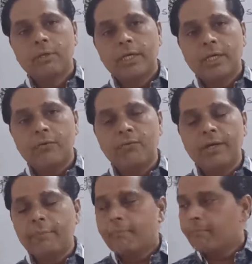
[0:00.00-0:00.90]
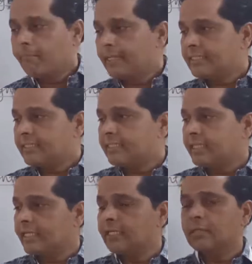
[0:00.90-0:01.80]
if we place a
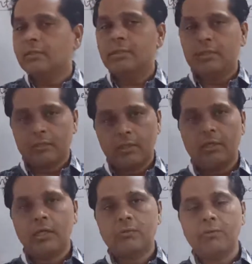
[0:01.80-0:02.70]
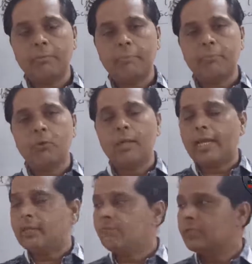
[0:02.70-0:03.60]
stick in a swimming pool,
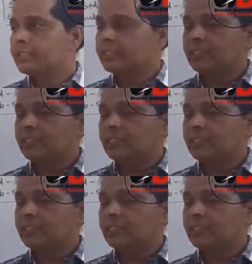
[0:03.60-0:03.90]
and if we see